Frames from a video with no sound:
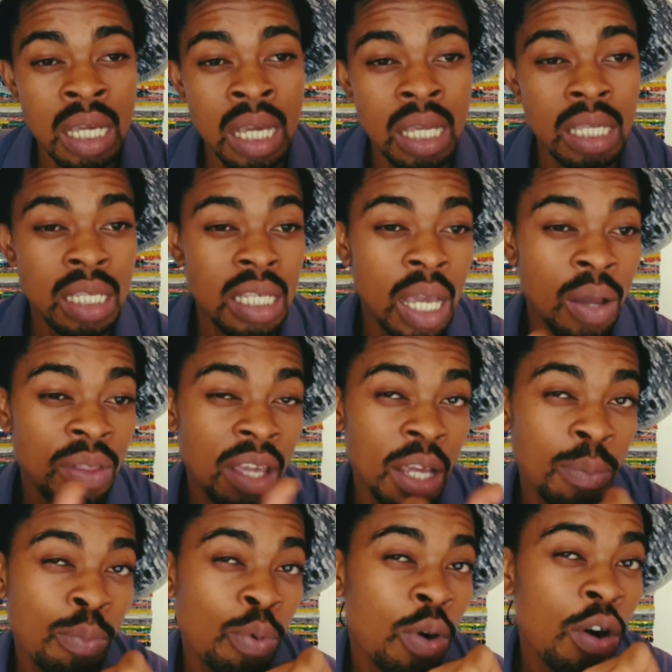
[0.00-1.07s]
This is how they
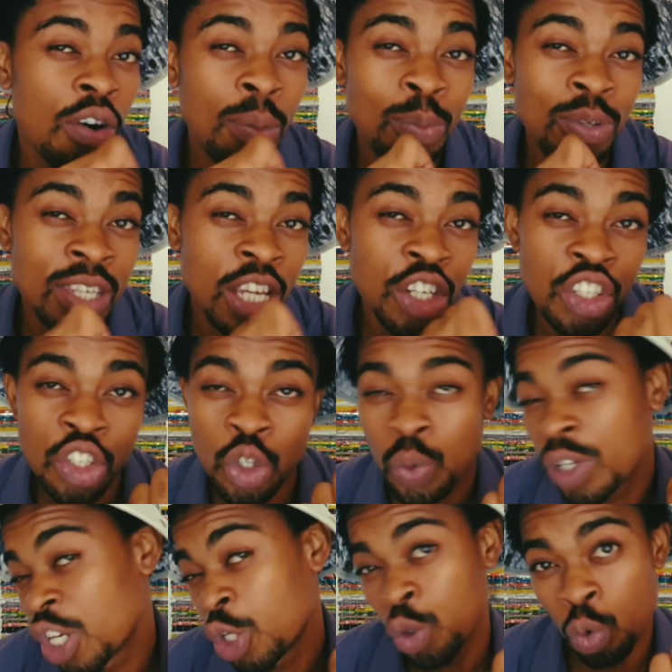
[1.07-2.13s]
get poor reputations when
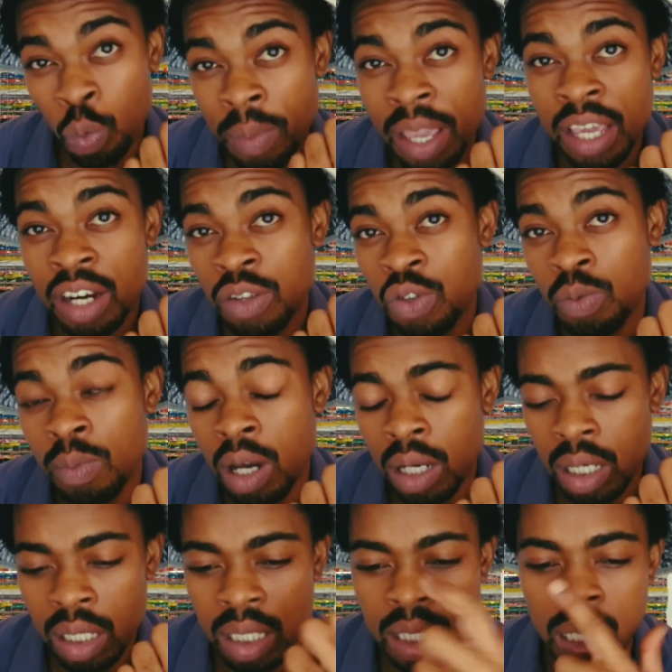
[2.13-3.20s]
they do make it into
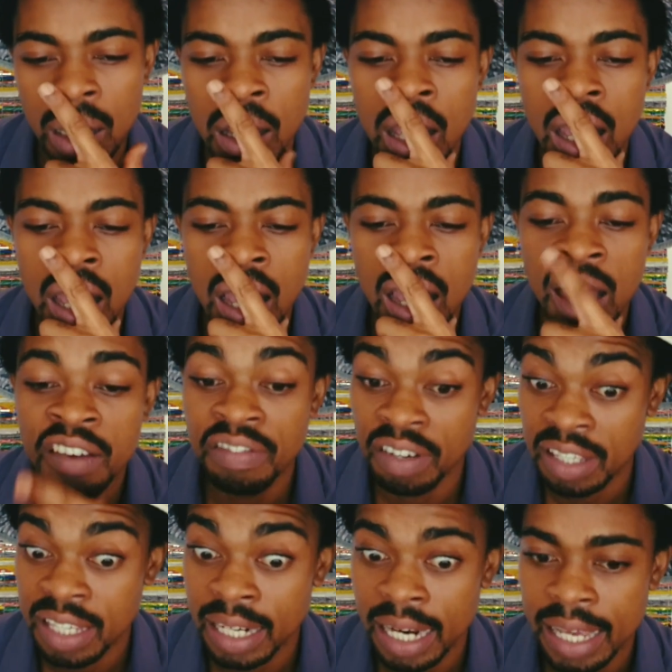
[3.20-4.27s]
markets.
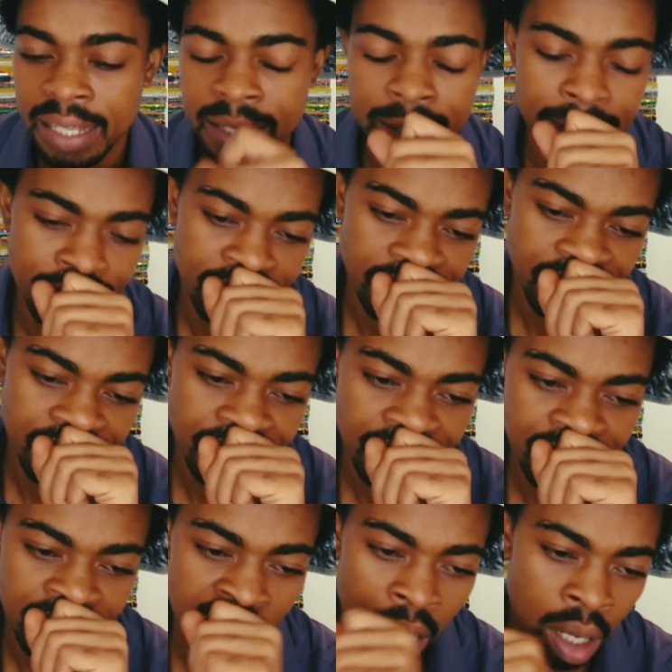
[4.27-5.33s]
Fertilizer.
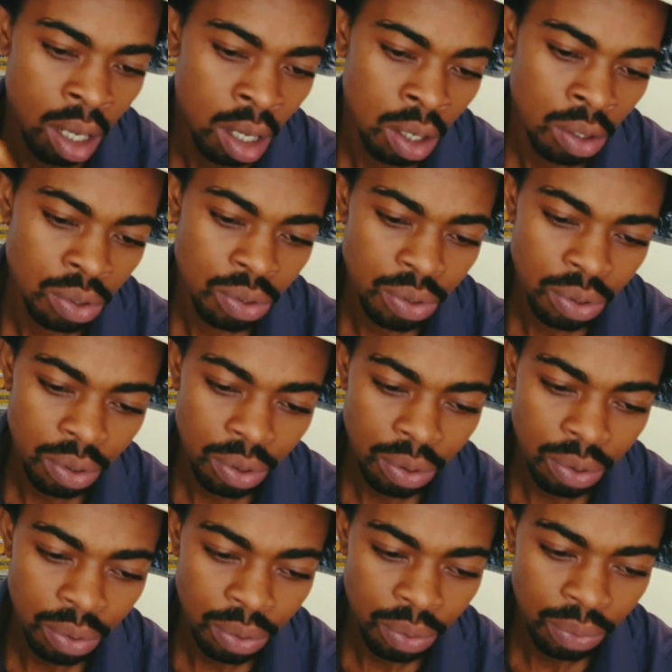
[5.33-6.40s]

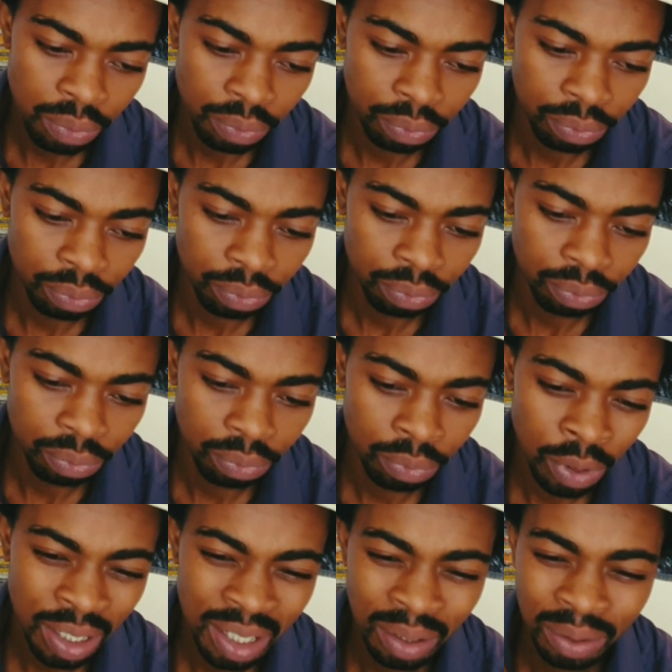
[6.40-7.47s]
So
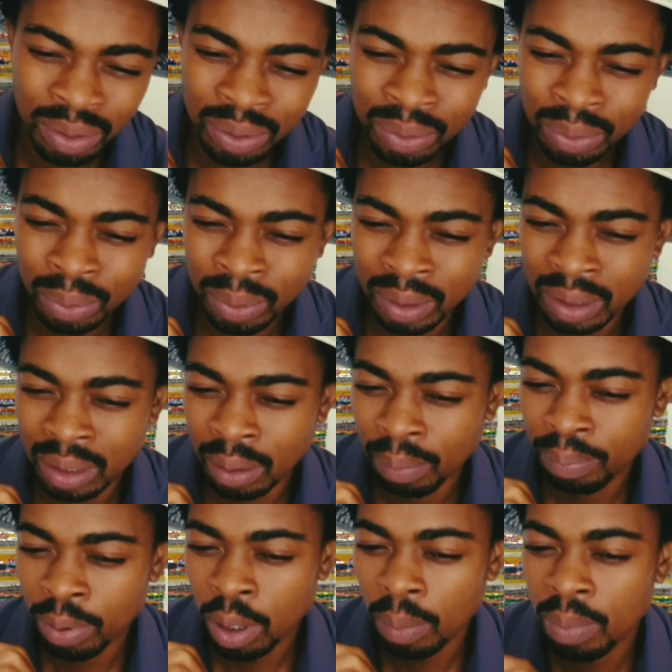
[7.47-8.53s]
what I'll do is I'll
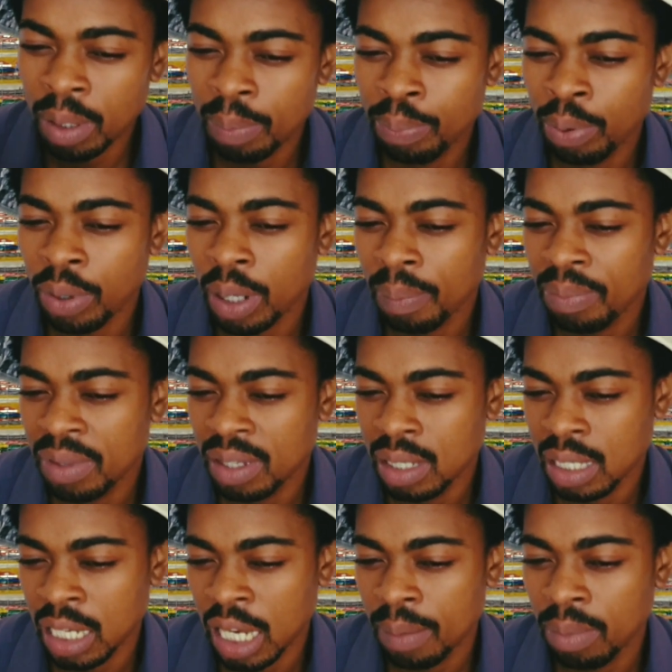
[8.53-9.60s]
probably put up this
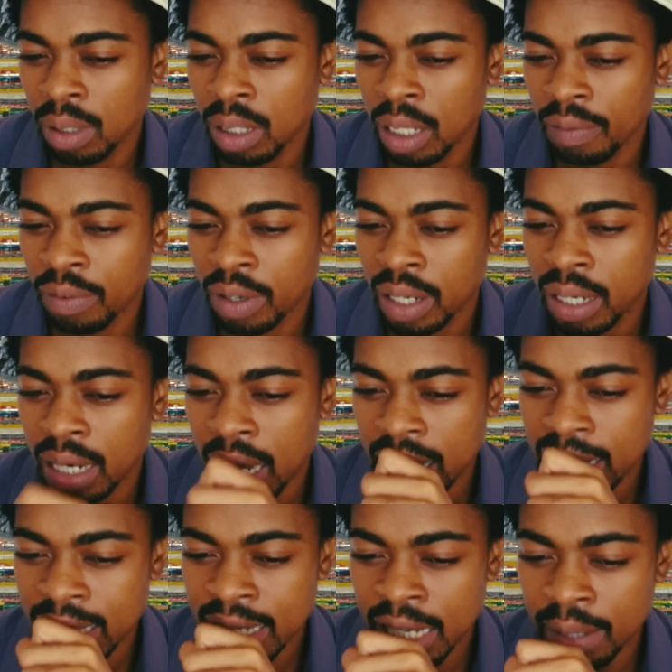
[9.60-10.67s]
table. I've got a nice
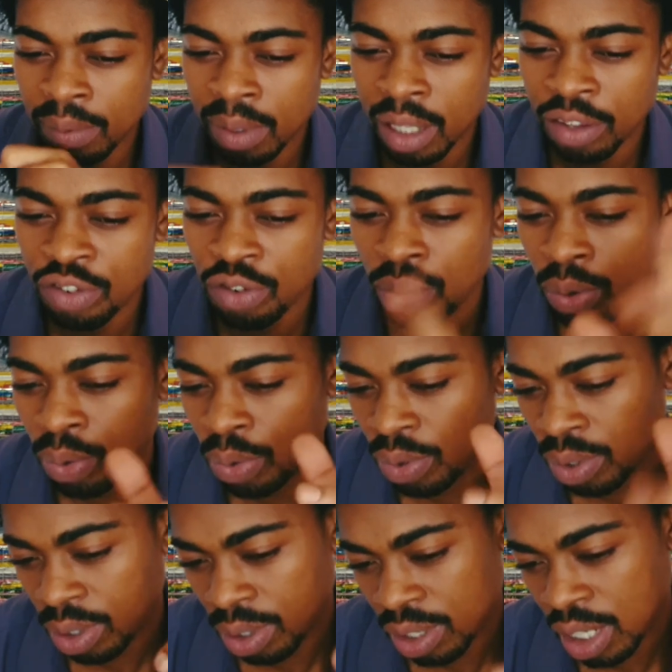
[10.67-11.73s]
table that shows
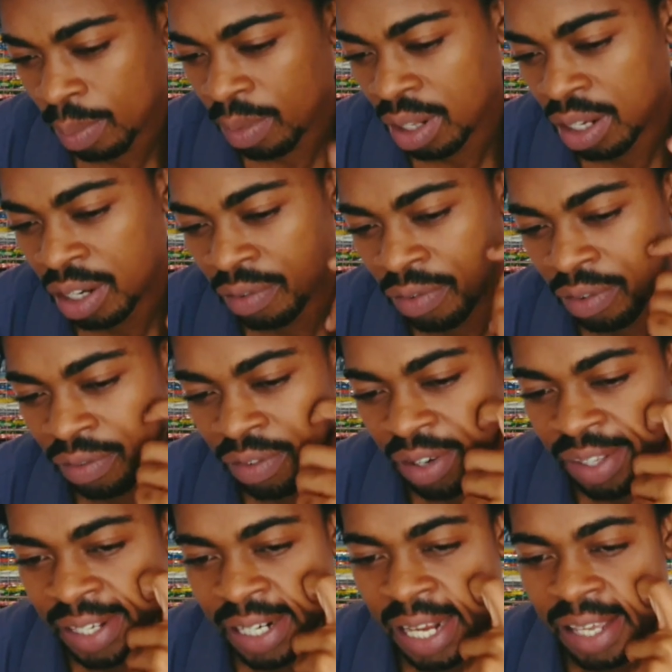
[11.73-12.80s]
some of the different
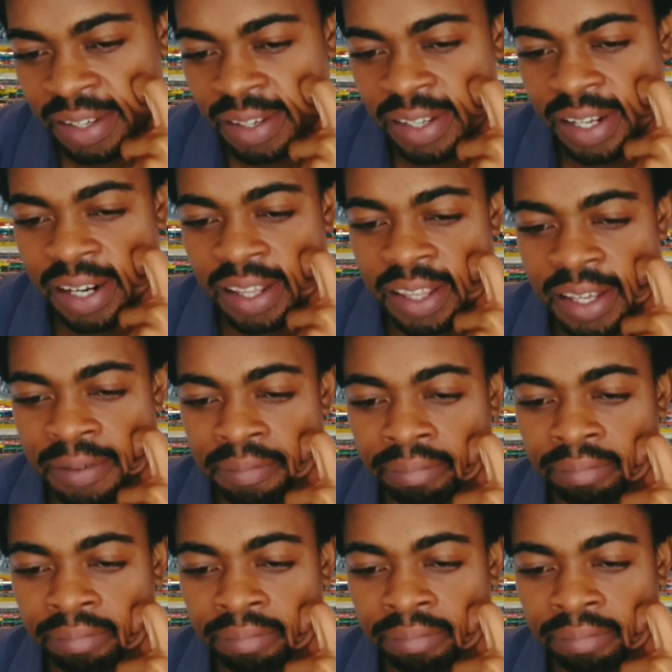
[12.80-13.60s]
fertilizers that are there.